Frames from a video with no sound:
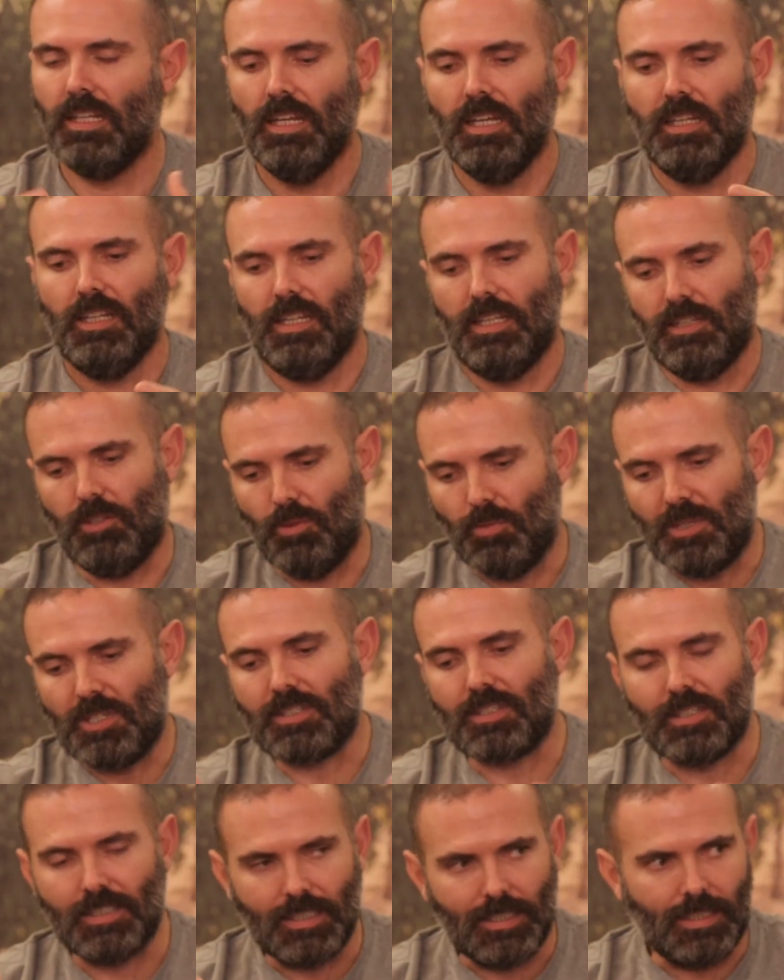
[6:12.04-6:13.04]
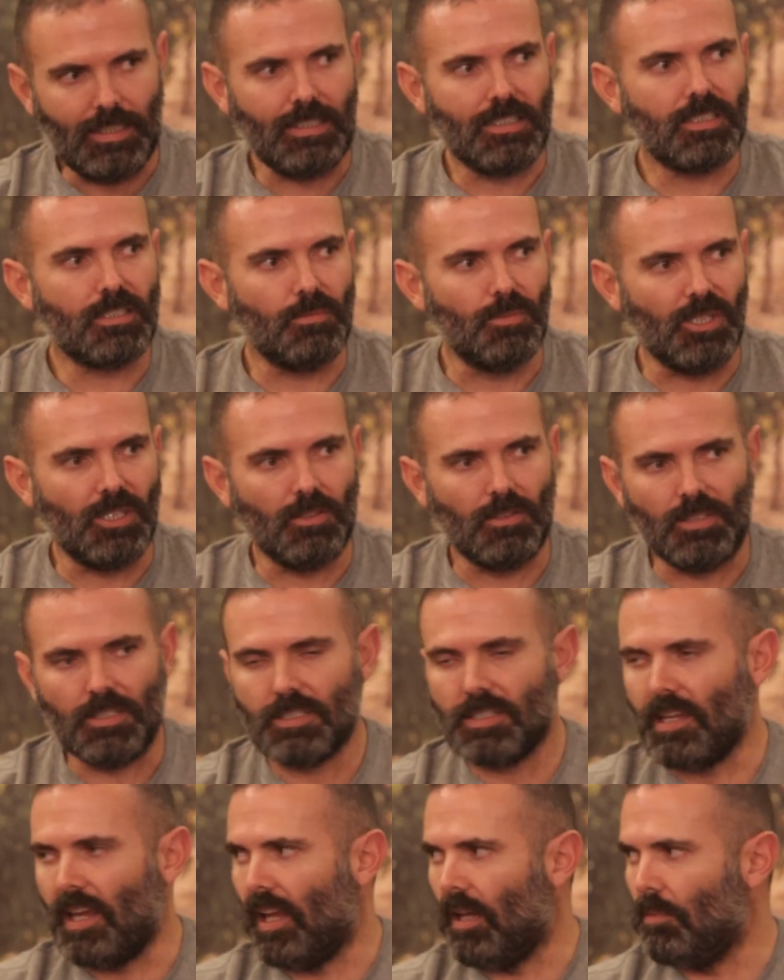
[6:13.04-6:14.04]
-hmm. It mm-hmm. almost needs to be on the
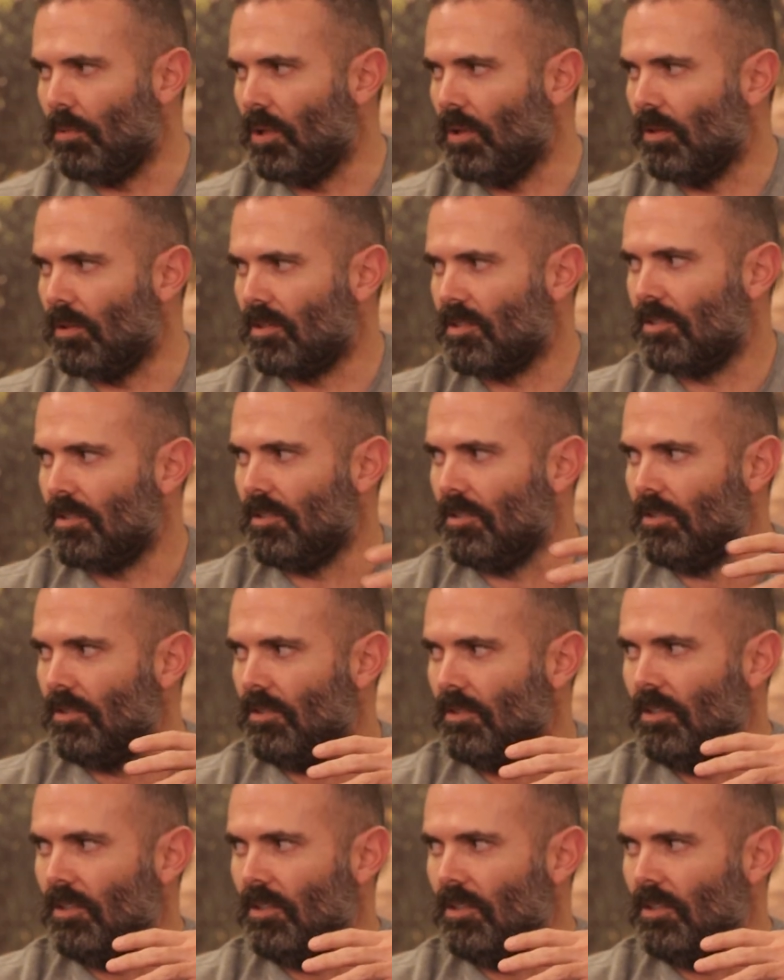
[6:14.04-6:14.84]
table to